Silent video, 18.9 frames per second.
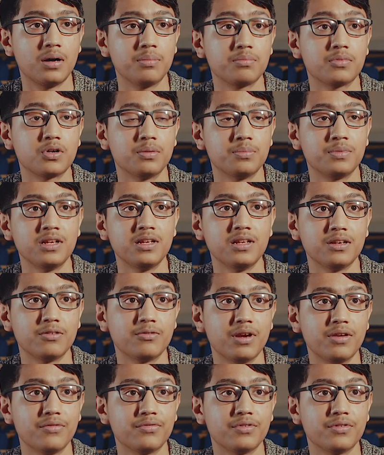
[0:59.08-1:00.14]
I'm completely
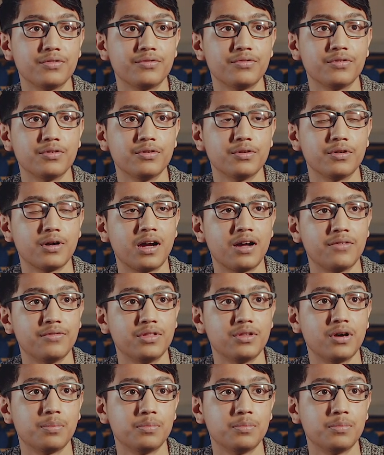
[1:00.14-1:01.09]
grateful for having the